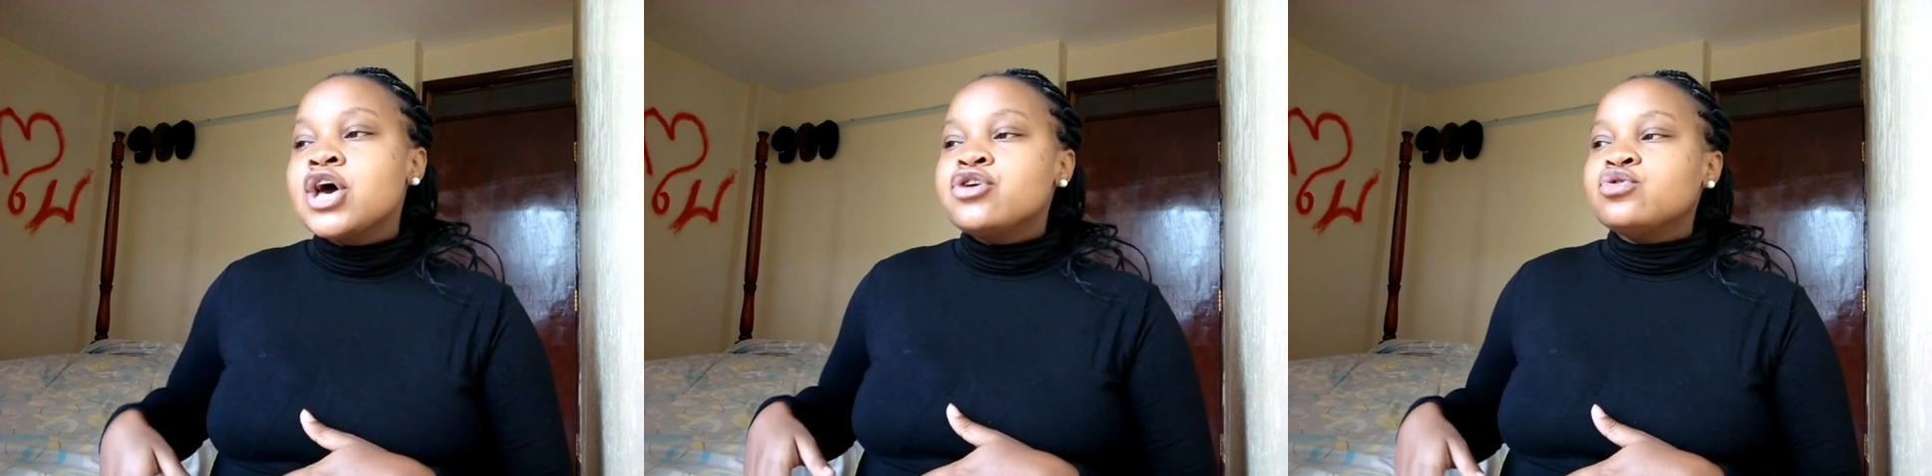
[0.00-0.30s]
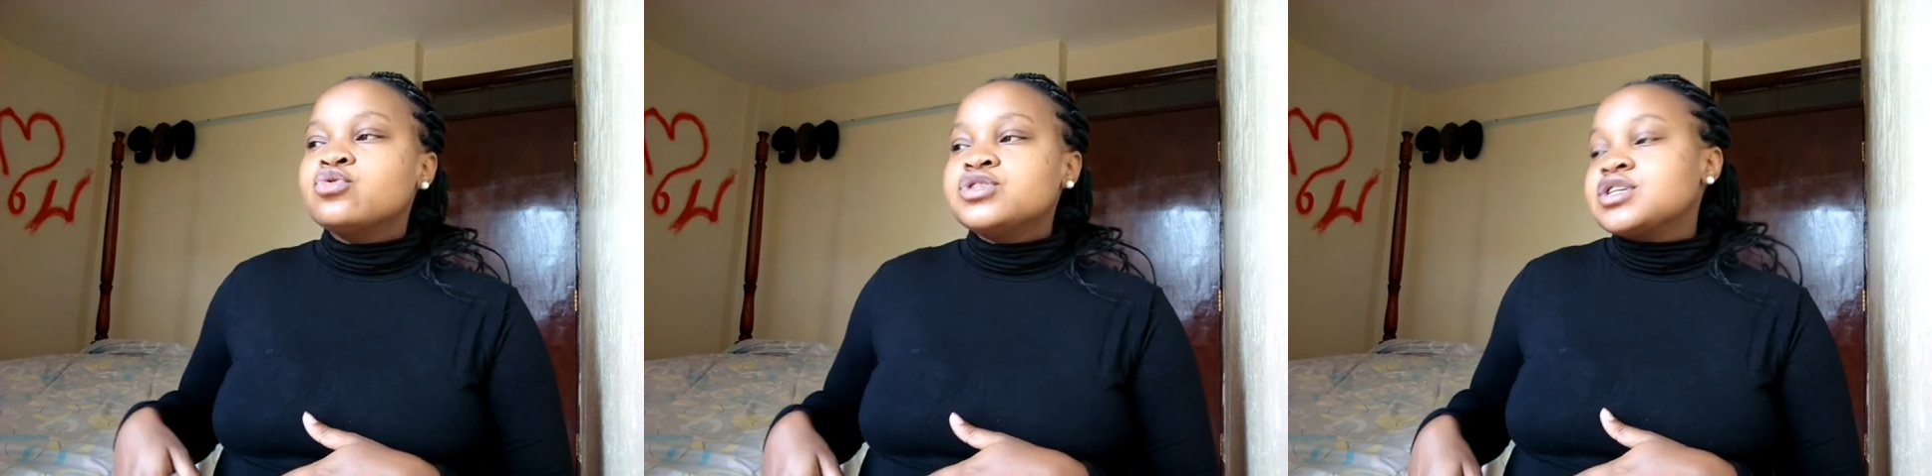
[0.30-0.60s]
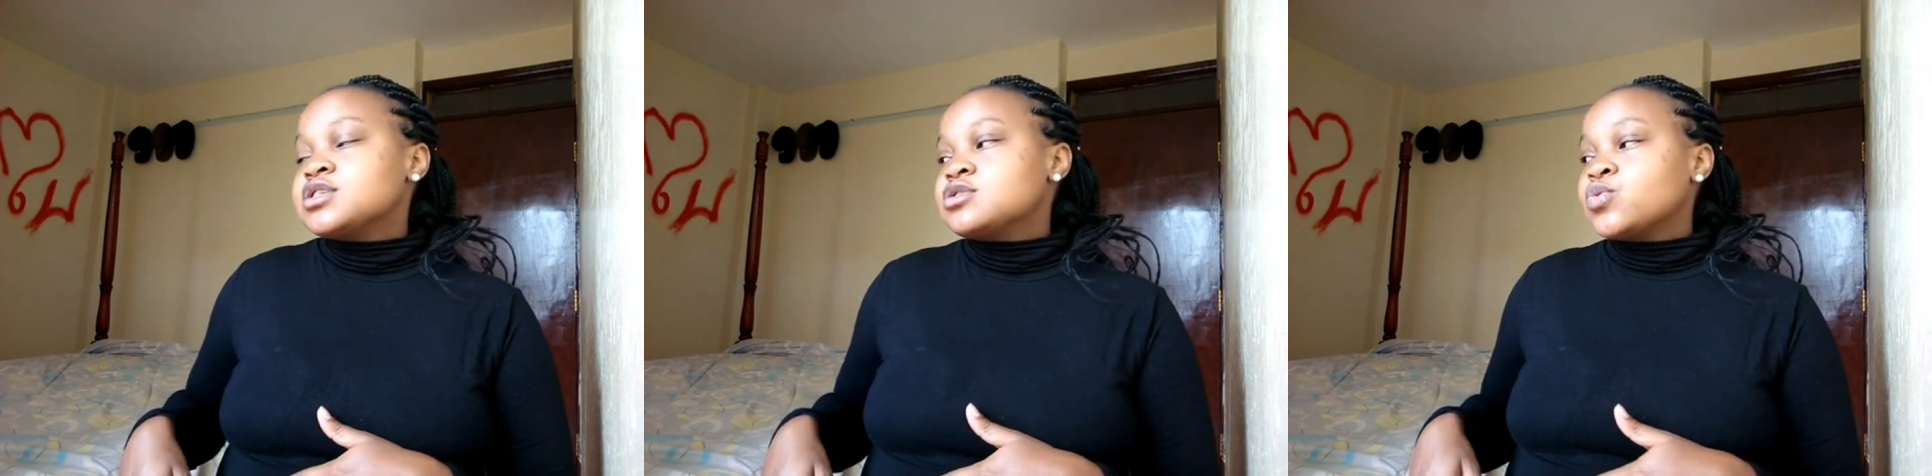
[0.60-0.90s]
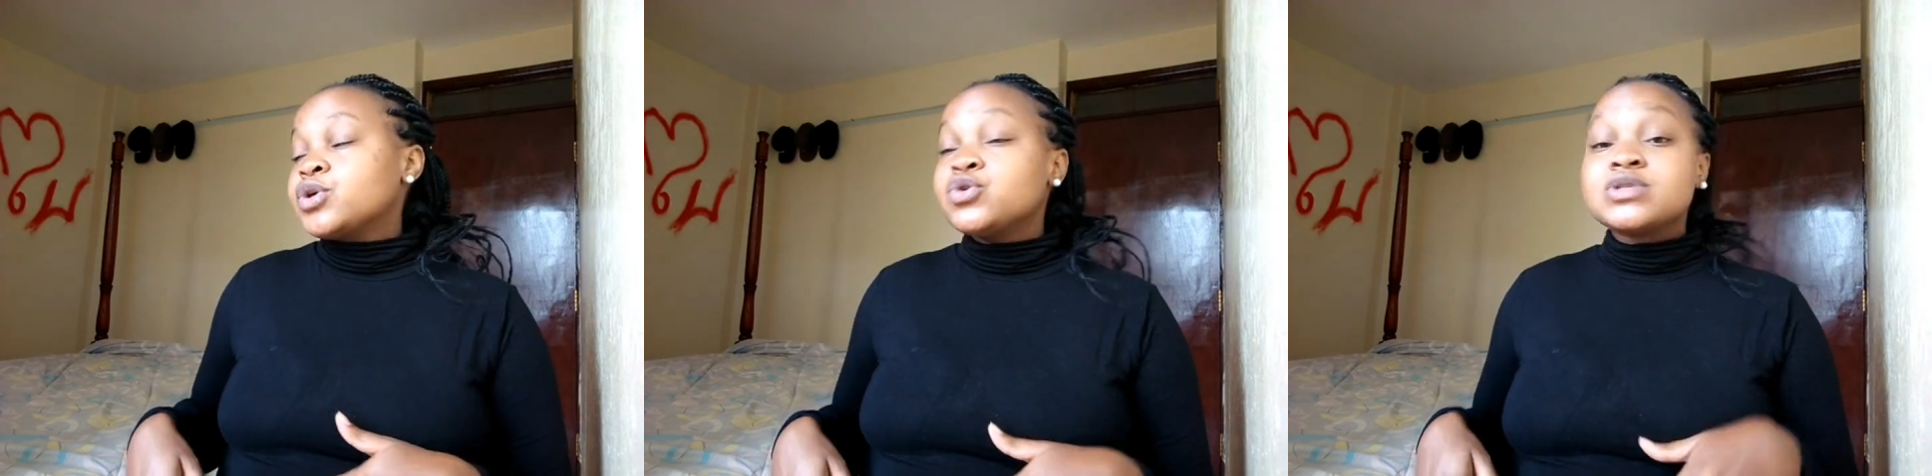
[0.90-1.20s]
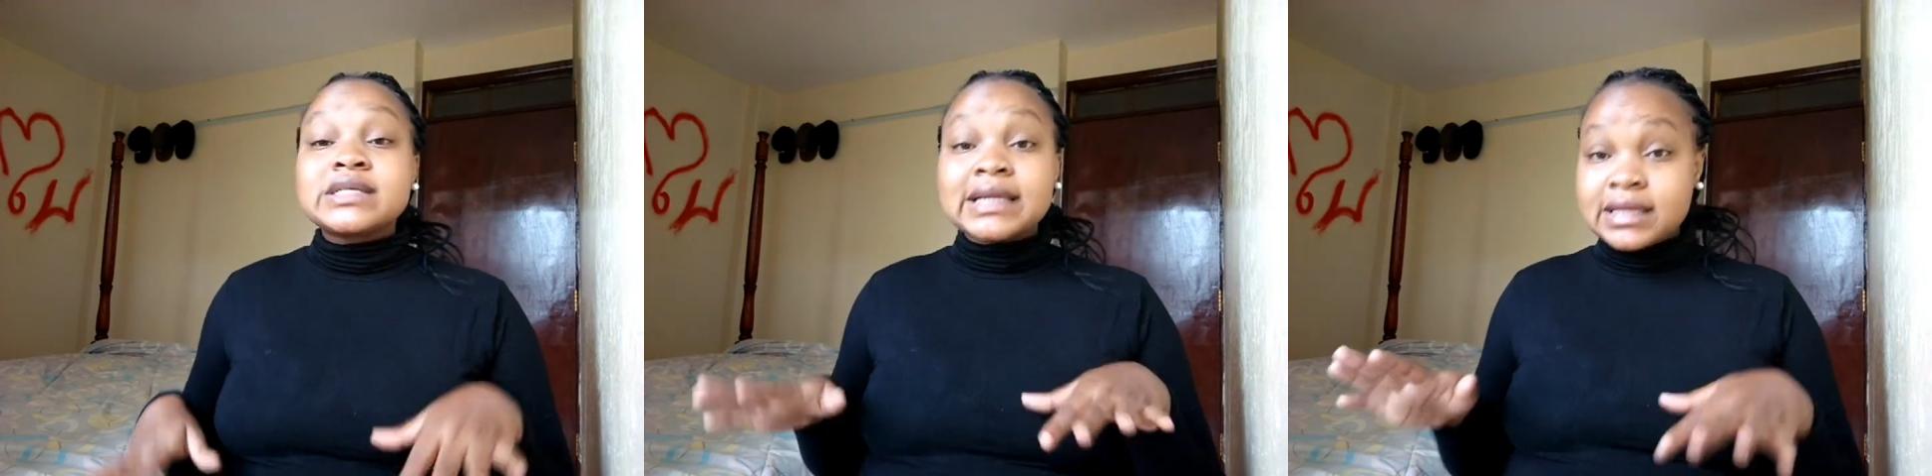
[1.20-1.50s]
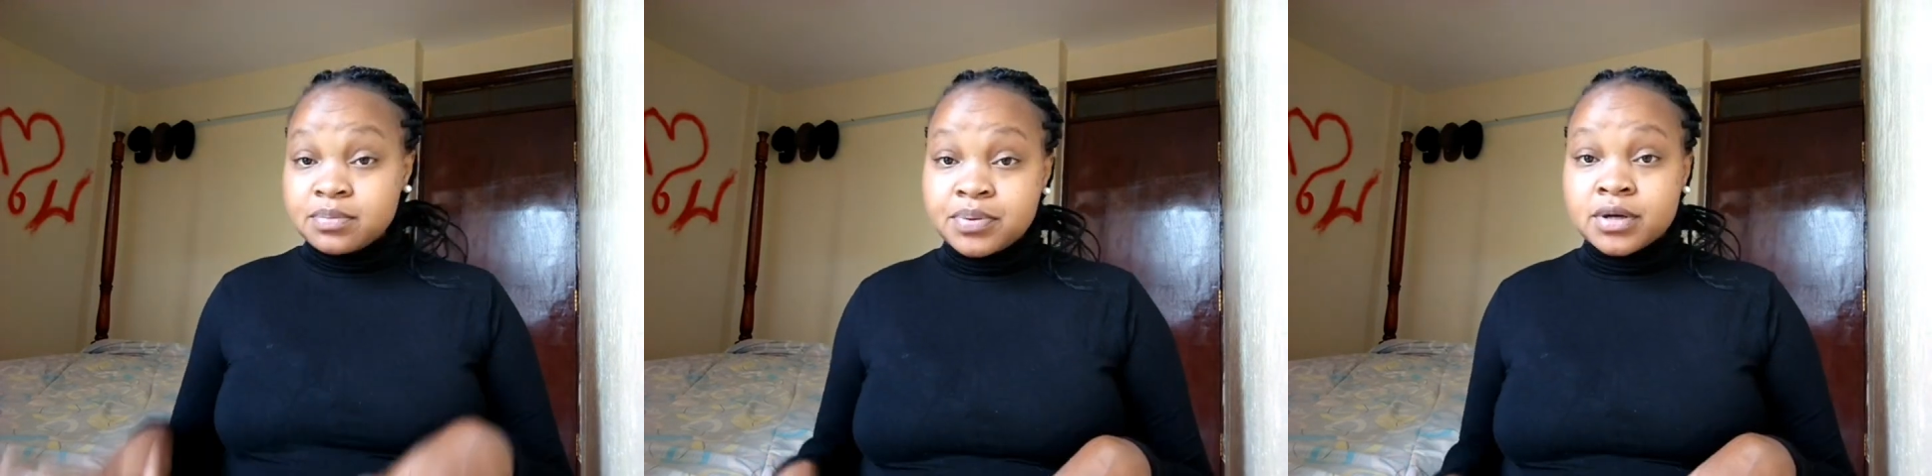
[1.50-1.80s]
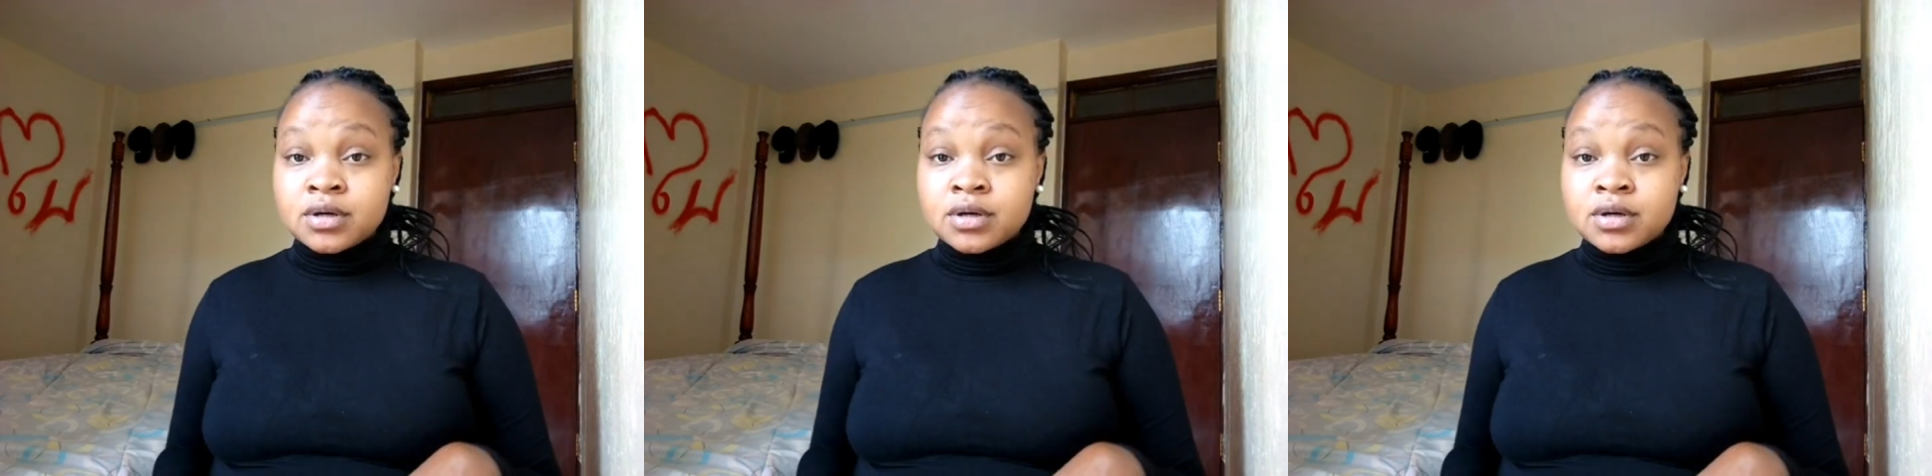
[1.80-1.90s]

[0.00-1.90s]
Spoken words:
You just, when you sleep,